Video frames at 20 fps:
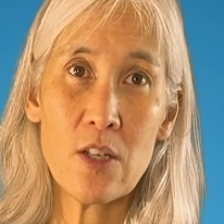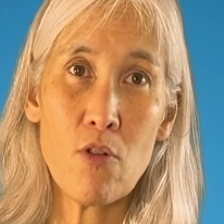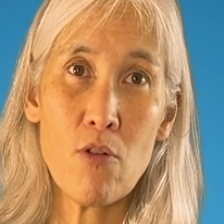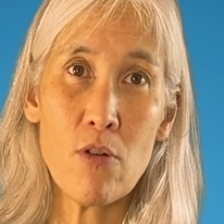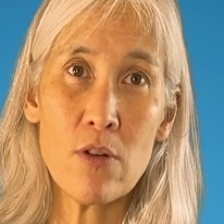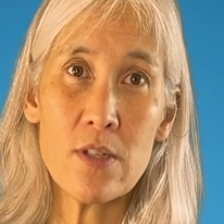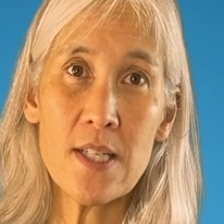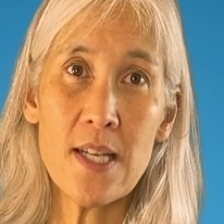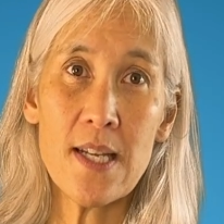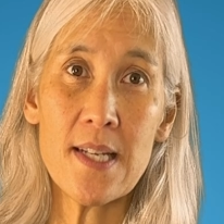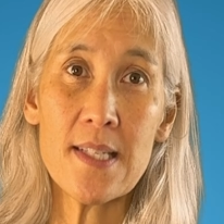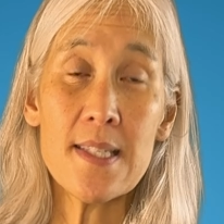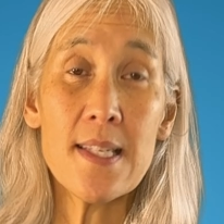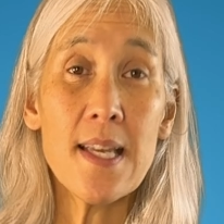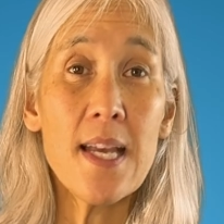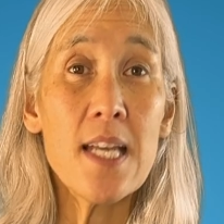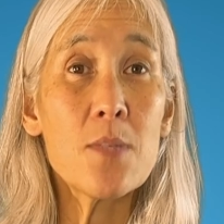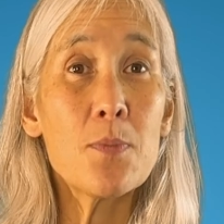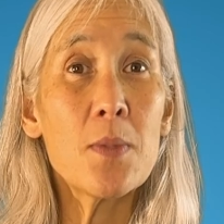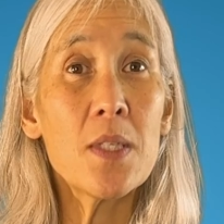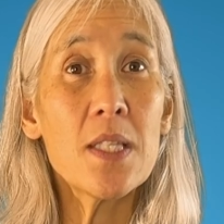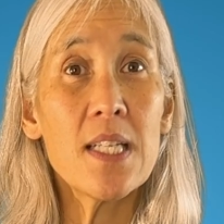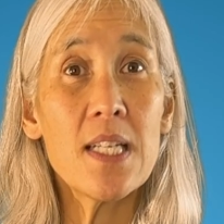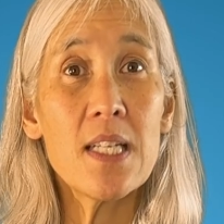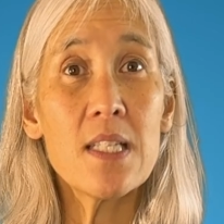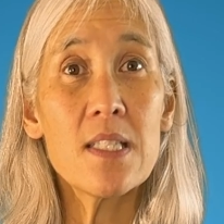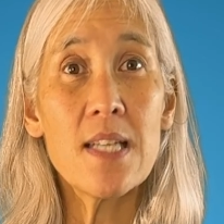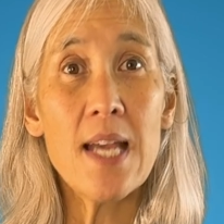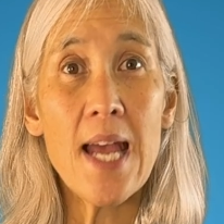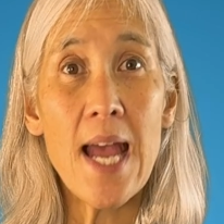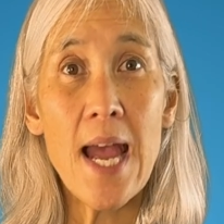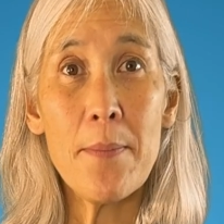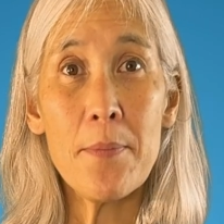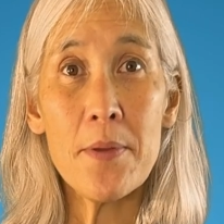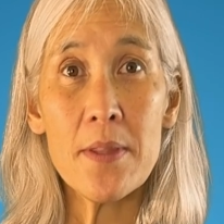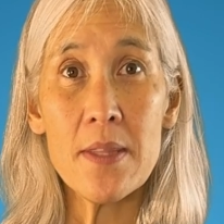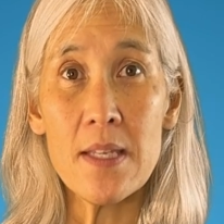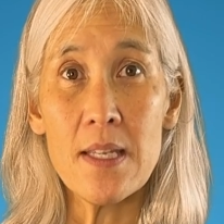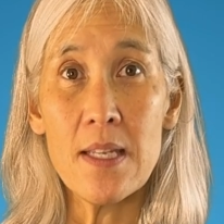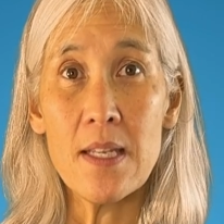cortex has been linked to
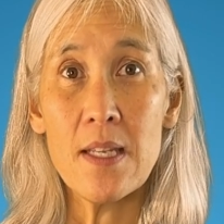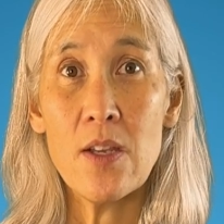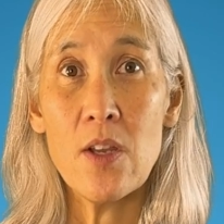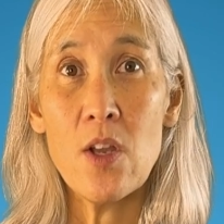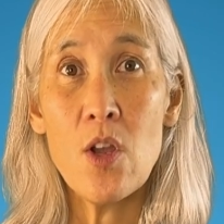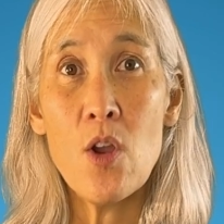apathy,